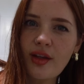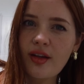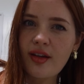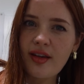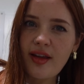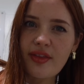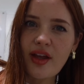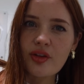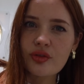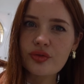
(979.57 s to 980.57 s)
Gonna let
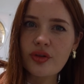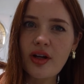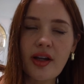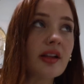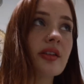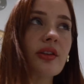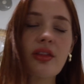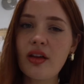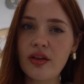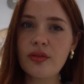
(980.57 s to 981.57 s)
that dry. I'll do the
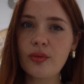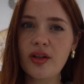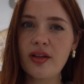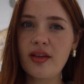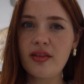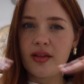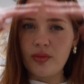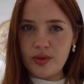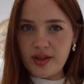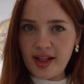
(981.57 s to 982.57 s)
other one and then
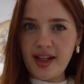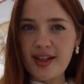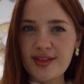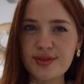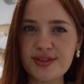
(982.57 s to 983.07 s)
we'll connect it all